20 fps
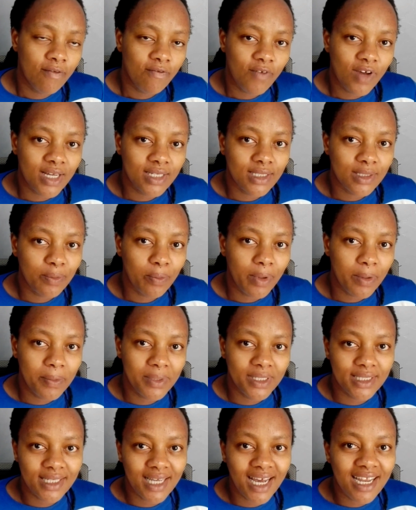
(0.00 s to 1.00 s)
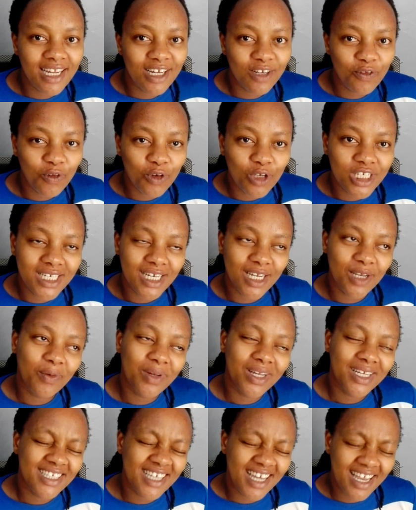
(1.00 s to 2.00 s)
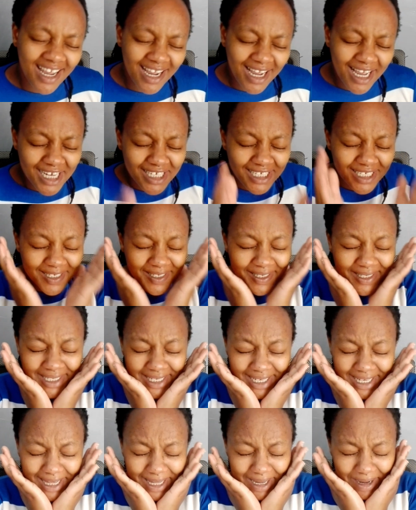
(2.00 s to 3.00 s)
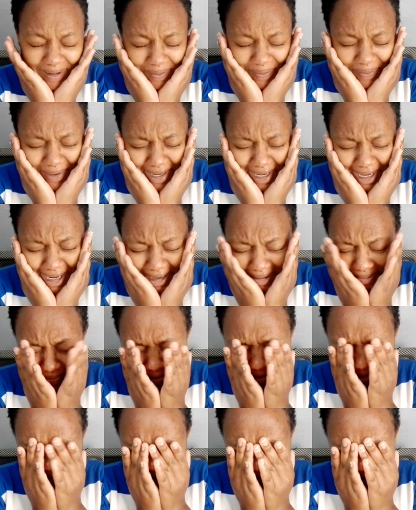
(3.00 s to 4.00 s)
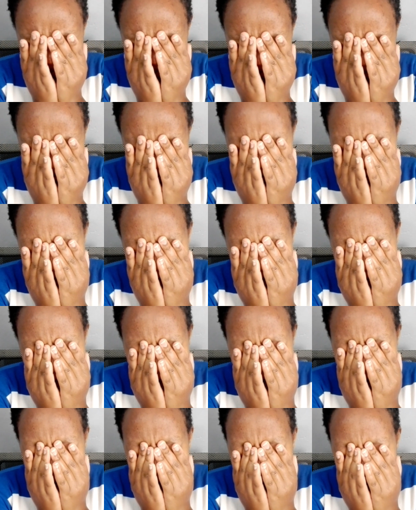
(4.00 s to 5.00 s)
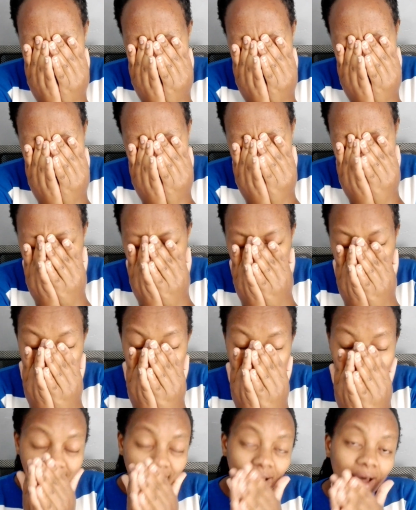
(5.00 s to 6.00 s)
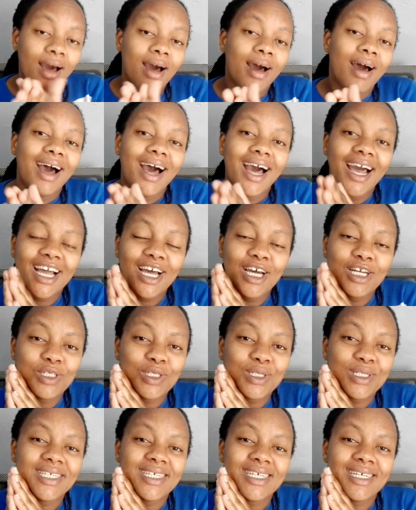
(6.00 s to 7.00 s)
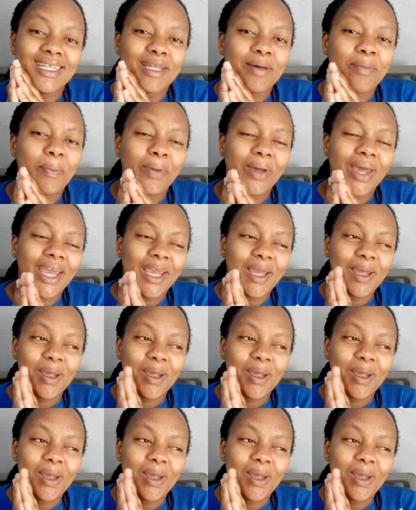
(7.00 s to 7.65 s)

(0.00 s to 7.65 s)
First baby scan at 14 weeks, and I got to see the baby. Oh, I got to see the baby.